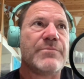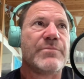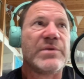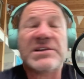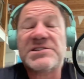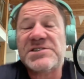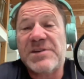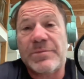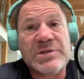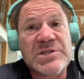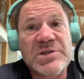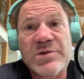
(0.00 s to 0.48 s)

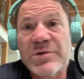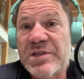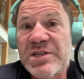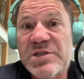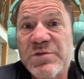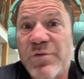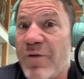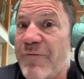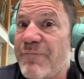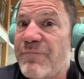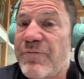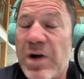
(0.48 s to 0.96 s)
because I've been doing this
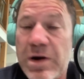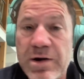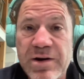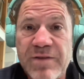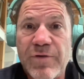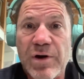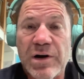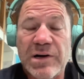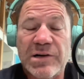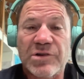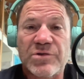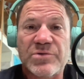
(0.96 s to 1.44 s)
for a very,
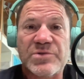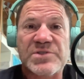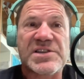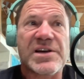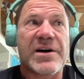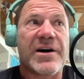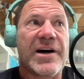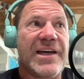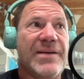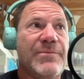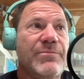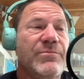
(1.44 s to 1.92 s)
very long
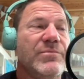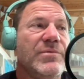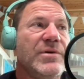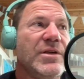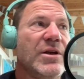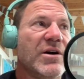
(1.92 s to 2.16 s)
time.